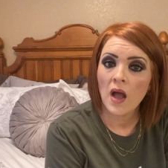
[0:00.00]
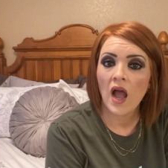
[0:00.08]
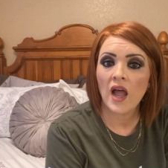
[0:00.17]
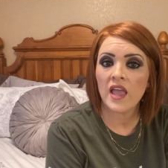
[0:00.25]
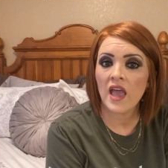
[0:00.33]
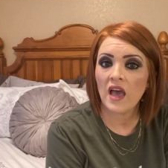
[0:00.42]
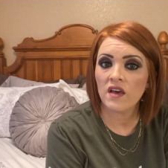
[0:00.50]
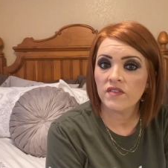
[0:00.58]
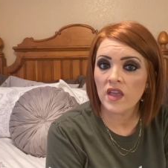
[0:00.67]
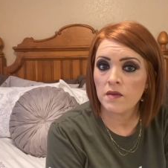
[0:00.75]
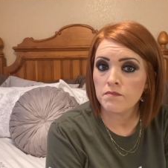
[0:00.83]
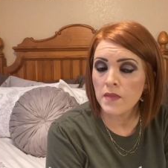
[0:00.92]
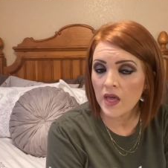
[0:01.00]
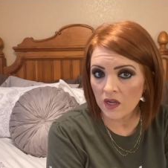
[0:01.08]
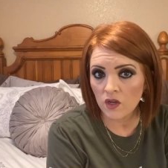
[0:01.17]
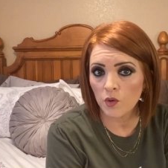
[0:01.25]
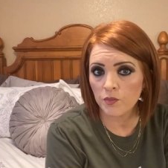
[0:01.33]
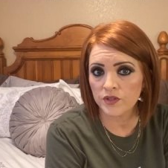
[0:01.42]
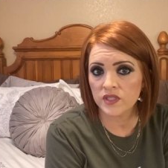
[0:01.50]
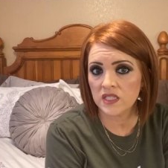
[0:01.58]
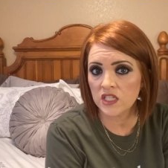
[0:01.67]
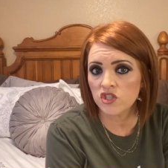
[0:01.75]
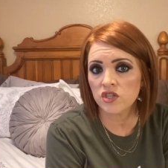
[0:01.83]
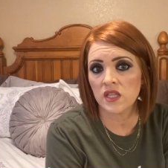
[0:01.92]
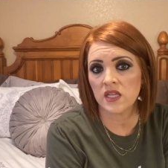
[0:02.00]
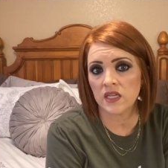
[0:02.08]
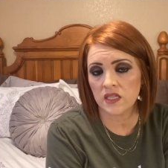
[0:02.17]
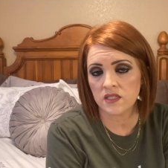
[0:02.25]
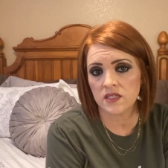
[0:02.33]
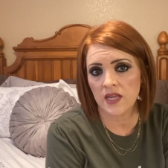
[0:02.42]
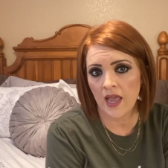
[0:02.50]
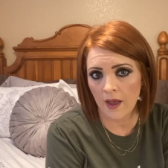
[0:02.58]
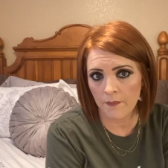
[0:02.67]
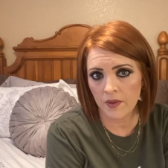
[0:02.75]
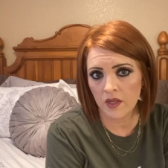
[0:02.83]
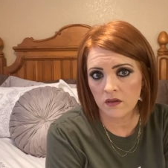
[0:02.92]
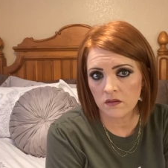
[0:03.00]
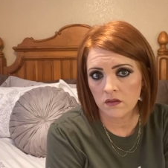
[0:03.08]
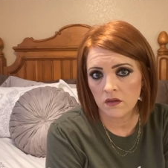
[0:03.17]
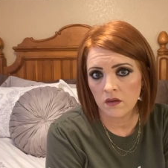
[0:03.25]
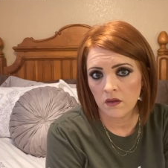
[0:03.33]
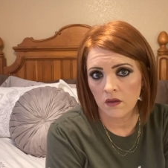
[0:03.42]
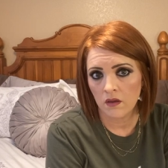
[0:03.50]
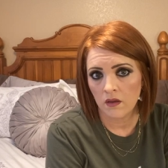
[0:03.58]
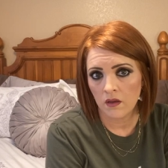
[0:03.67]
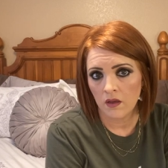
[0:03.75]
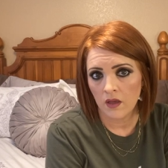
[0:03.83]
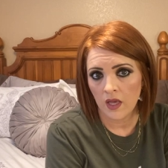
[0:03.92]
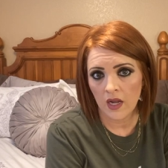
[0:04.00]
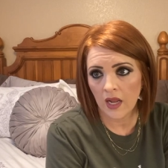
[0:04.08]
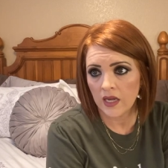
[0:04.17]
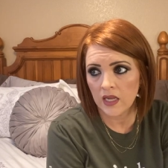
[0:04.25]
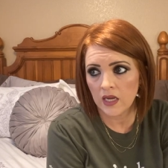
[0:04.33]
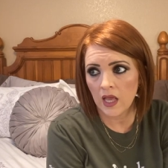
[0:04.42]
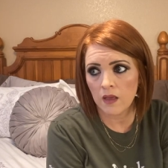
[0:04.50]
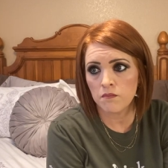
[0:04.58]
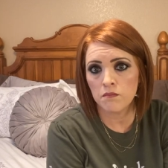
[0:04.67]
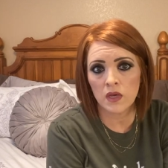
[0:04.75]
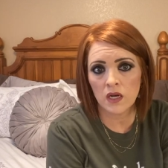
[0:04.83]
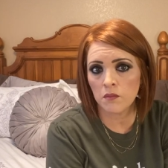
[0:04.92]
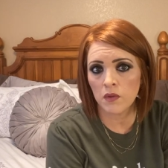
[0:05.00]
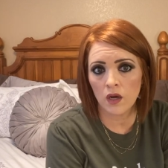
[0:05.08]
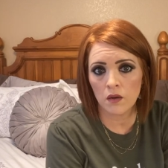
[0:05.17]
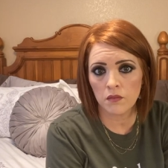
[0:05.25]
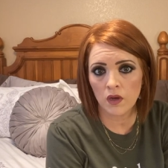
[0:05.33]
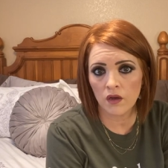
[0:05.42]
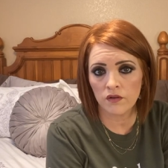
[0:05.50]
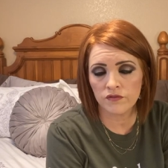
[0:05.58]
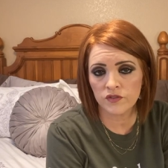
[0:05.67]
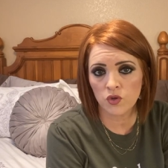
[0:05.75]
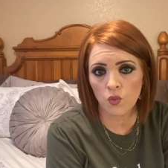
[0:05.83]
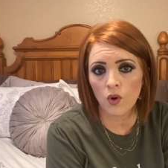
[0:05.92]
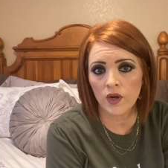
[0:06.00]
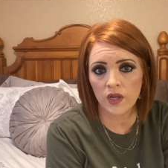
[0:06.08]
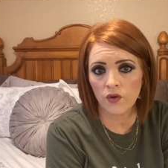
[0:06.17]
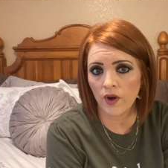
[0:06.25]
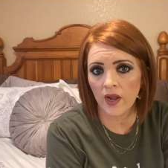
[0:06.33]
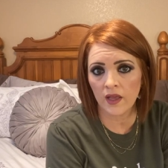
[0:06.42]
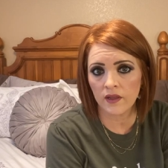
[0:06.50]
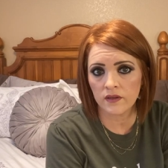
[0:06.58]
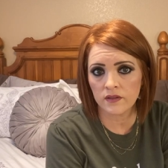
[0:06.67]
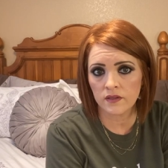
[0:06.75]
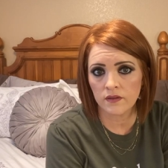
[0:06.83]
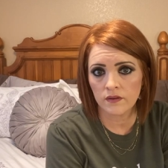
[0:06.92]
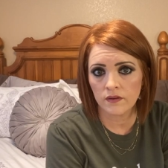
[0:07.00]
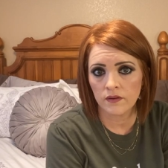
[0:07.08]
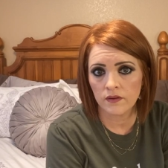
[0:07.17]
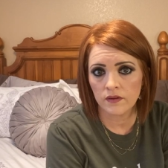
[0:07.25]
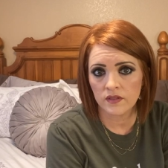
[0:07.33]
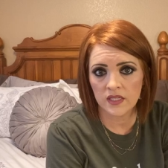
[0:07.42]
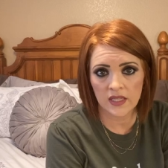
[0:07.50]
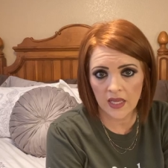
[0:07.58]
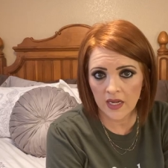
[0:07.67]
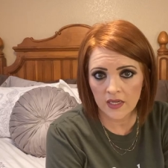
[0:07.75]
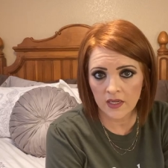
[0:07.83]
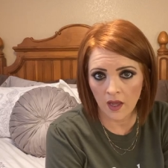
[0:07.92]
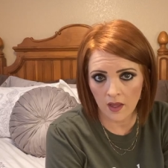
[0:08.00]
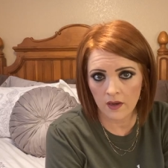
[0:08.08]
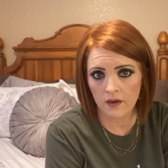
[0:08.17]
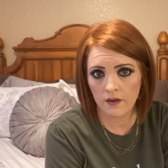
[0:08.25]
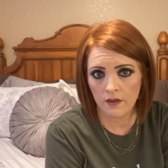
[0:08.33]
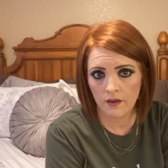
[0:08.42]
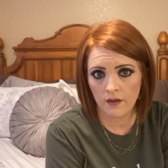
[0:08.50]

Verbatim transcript: I have a medical procedure that needs to happen, and I need a minimum of 20 grand to get it done.